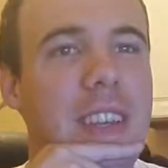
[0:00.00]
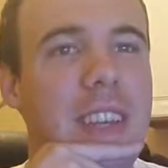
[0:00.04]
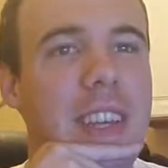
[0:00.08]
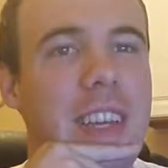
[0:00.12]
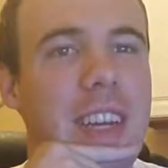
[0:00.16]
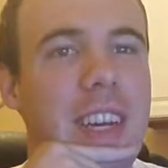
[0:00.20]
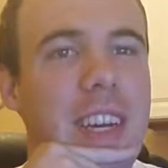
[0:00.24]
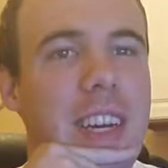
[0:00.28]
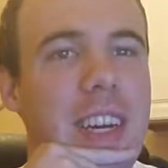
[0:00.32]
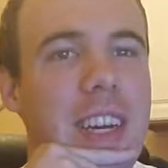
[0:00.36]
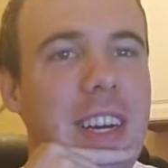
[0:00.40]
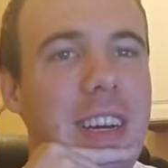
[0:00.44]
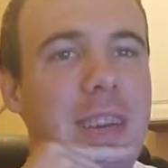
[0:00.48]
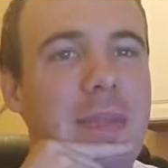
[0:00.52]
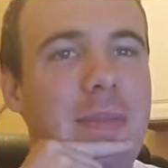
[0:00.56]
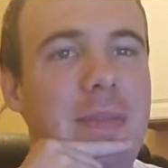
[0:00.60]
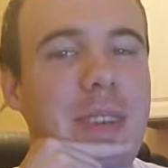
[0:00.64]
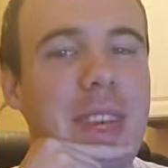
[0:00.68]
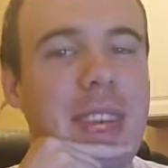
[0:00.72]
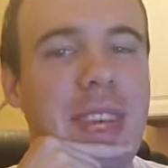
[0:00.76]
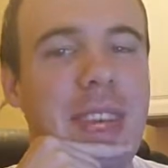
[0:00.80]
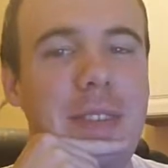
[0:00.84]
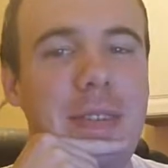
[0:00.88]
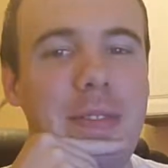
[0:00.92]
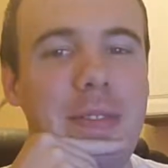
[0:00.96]
um,
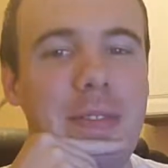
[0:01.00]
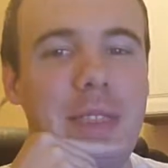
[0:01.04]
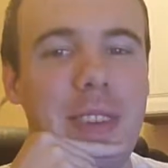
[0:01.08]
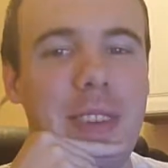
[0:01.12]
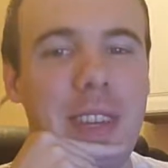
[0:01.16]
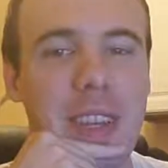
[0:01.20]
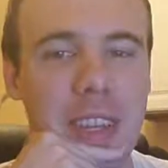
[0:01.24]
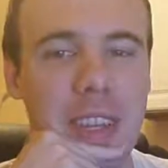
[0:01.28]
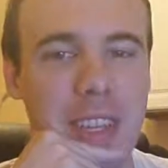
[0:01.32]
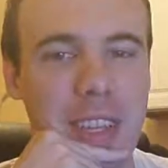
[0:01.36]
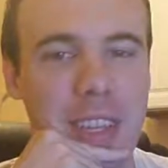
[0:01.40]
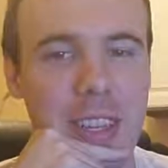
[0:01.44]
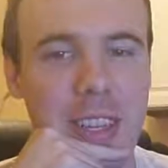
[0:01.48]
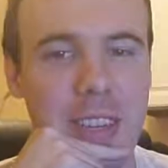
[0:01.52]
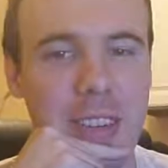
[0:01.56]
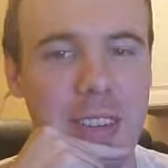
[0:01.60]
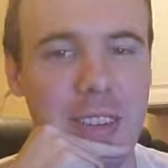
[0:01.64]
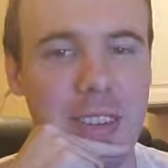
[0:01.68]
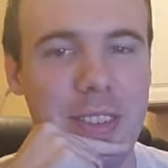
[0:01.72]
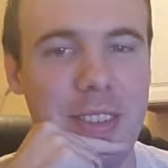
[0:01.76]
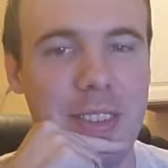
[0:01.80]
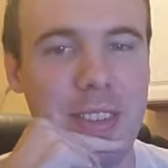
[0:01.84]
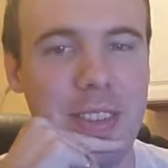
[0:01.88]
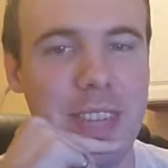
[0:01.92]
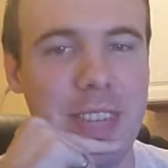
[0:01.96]
and if you
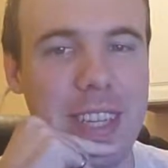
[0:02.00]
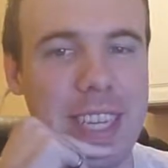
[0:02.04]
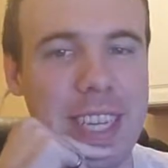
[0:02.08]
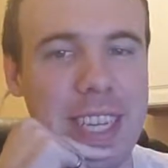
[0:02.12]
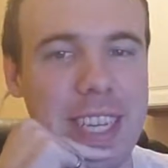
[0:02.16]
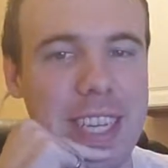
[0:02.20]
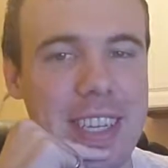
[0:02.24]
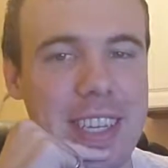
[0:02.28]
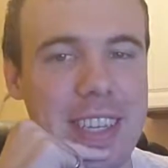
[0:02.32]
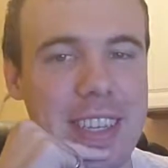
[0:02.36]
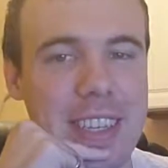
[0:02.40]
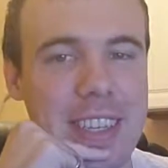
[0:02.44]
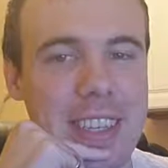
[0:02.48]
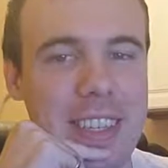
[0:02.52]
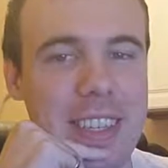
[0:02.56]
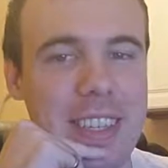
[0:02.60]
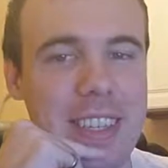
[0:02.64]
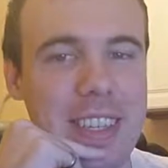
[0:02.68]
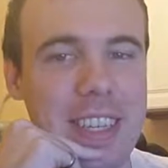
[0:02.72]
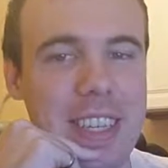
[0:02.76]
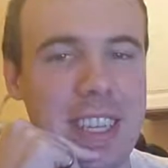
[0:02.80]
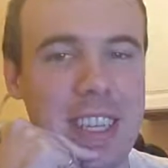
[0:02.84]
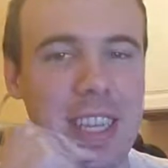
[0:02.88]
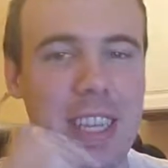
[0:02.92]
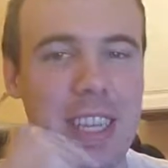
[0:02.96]
know, so like
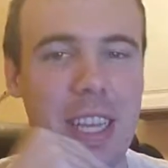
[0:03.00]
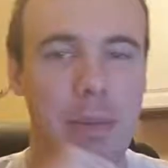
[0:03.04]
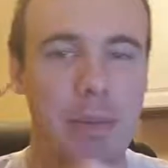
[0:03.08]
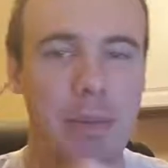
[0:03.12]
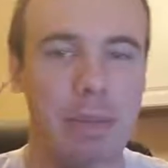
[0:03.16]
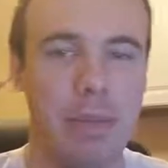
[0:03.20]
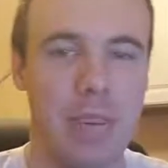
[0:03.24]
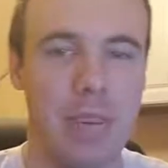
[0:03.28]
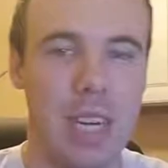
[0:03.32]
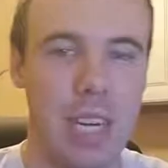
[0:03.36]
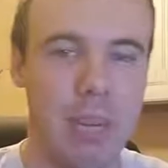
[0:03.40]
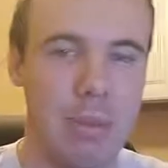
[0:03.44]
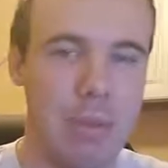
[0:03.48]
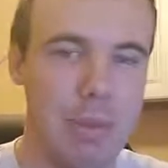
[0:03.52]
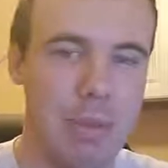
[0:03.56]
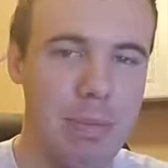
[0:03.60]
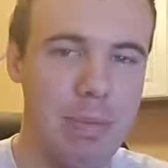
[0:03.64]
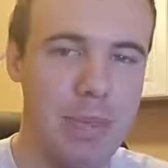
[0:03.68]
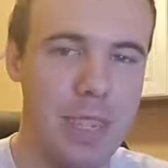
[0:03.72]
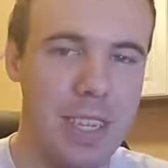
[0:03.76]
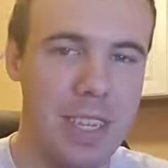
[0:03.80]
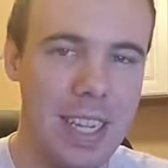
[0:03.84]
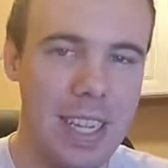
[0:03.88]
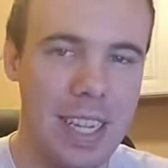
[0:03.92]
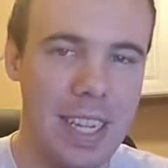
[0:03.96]
they
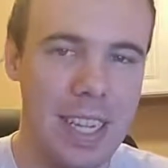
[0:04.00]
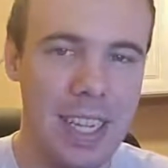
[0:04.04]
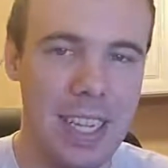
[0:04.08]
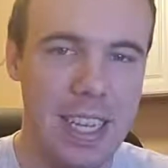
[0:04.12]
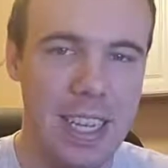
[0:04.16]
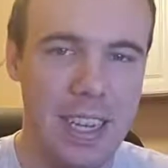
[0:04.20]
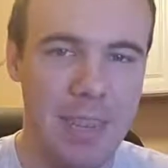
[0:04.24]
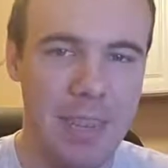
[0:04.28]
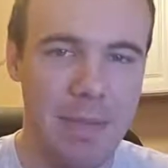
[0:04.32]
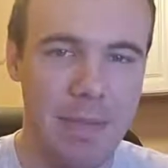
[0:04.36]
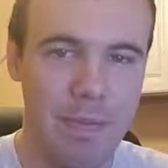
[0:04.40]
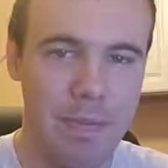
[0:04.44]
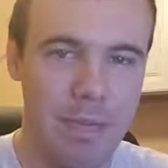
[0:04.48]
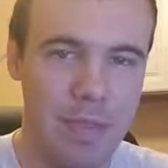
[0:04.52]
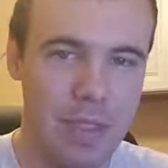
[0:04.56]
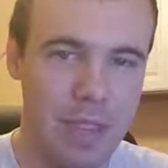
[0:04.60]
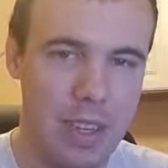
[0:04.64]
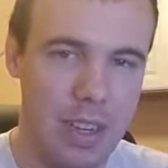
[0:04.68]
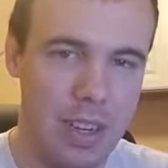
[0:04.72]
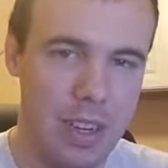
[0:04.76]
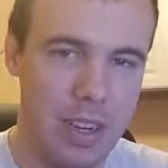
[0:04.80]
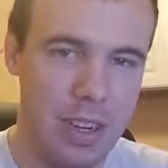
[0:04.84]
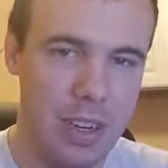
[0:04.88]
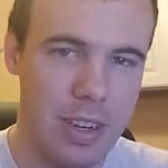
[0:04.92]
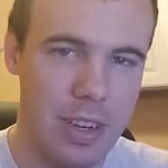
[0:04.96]
probably
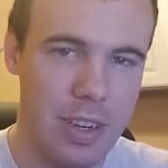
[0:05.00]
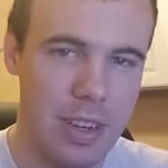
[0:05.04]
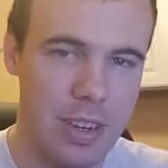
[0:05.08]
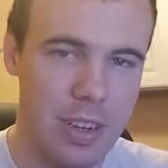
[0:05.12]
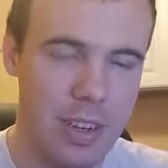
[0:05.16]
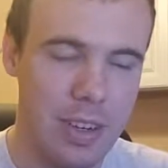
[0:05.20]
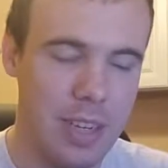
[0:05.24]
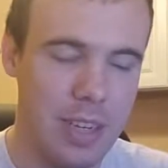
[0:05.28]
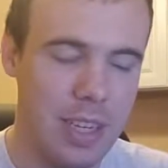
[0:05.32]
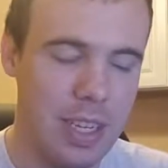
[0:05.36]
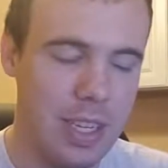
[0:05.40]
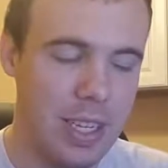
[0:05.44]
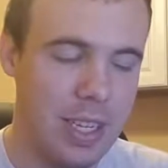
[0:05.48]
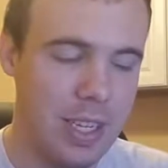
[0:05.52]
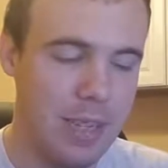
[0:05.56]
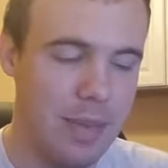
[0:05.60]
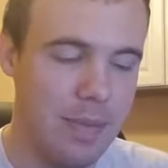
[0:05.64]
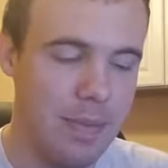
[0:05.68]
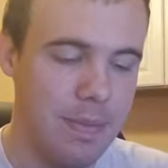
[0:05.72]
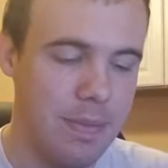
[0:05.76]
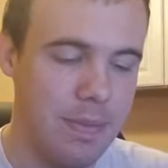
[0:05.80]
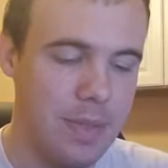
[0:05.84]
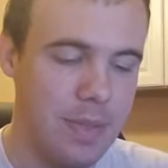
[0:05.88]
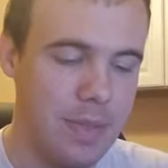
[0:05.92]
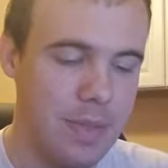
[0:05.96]
are
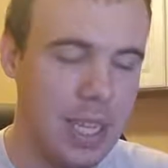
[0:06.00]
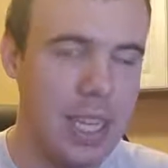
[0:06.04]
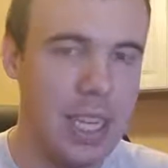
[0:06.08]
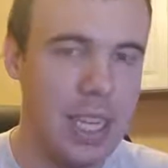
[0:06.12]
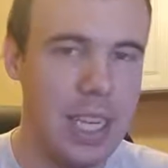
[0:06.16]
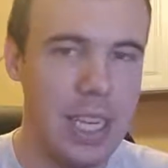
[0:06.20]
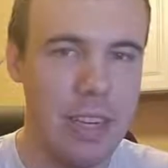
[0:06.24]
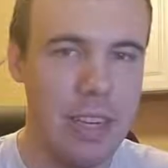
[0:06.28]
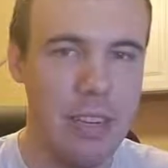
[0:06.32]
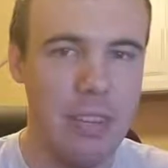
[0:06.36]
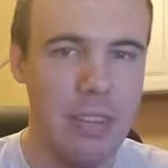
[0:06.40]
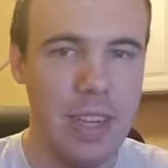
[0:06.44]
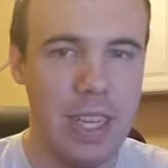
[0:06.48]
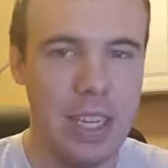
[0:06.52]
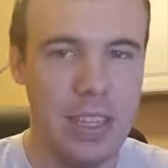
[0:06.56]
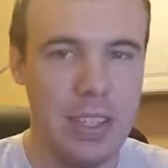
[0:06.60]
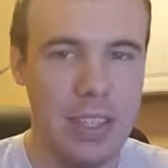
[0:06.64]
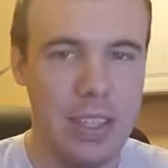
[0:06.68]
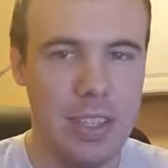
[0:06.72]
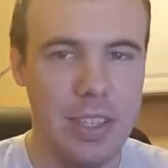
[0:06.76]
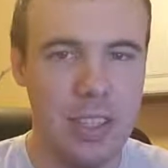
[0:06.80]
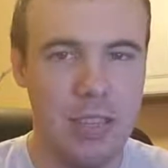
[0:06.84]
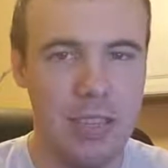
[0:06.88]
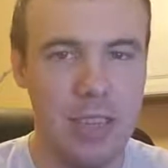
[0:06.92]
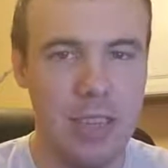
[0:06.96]
um, taking
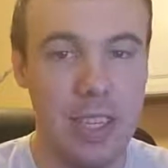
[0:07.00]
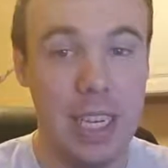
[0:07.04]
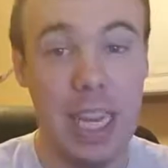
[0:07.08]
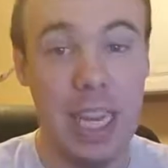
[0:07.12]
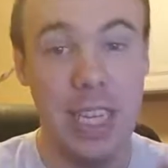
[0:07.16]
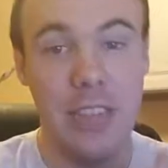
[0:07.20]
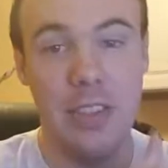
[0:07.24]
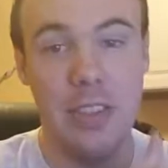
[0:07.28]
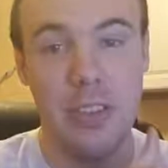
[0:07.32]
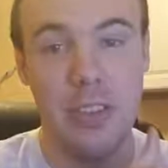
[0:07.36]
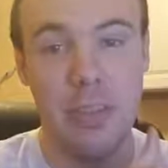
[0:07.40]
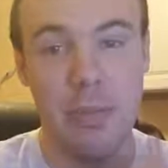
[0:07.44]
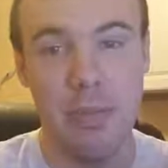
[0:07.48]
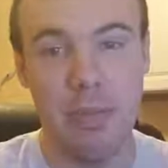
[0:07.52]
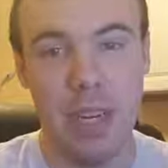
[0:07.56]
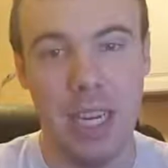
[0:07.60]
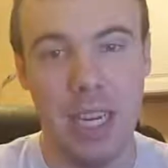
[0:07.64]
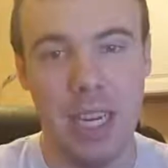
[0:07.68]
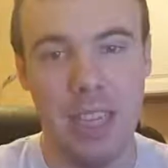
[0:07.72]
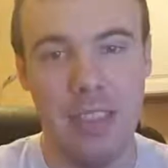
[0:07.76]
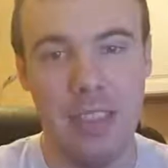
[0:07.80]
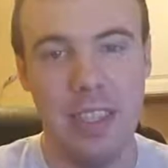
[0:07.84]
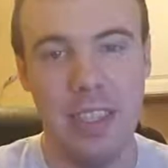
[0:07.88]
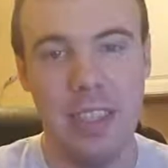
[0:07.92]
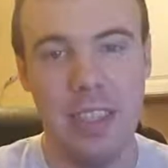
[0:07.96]
advantage of a natural
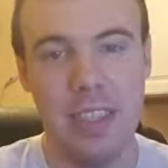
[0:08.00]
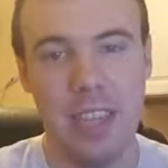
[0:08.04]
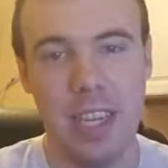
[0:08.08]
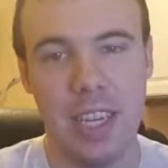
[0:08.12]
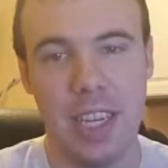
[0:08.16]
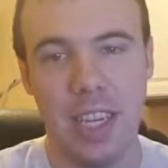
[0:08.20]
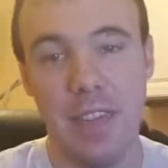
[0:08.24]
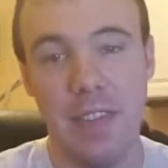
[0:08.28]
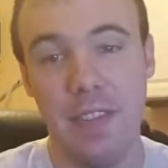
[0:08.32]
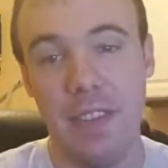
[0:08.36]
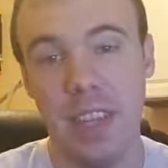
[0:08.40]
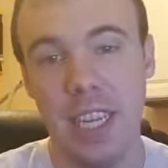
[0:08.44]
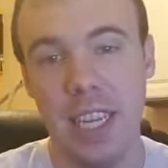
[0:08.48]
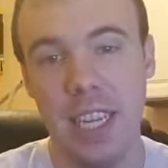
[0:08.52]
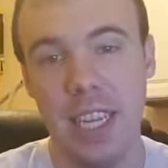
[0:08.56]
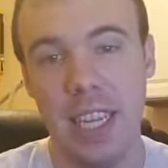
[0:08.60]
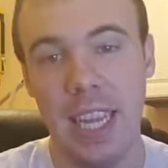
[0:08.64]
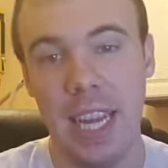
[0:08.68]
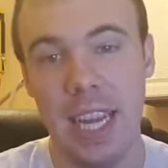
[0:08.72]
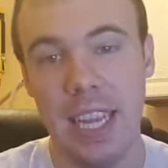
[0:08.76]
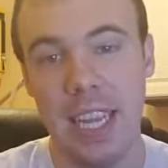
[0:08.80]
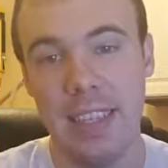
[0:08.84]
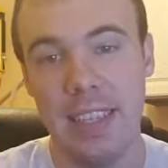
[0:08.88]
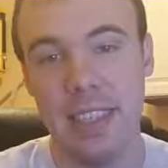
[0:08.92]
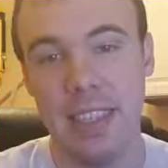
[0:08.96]
process, kind of like
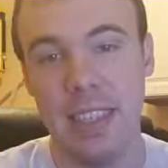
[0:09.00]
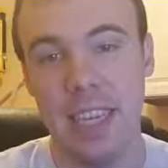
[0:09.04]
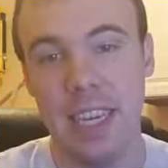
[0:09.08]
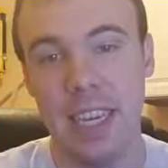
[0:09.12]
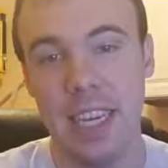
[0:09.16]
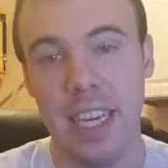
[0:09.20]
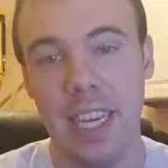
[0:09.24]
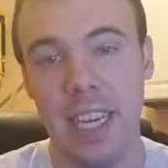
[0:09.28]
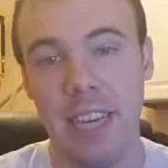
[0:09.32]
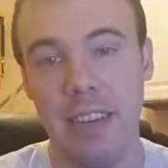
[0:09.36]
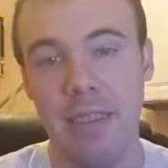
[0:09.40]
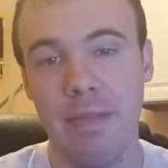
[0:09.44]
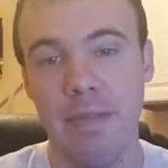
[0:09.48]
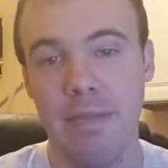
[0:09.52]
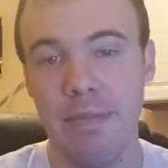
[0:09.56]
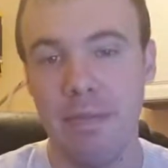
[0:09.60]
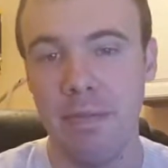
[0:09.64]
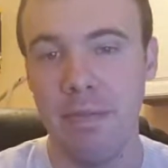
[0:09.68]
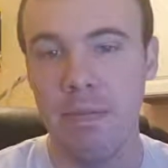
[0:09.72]
Cas9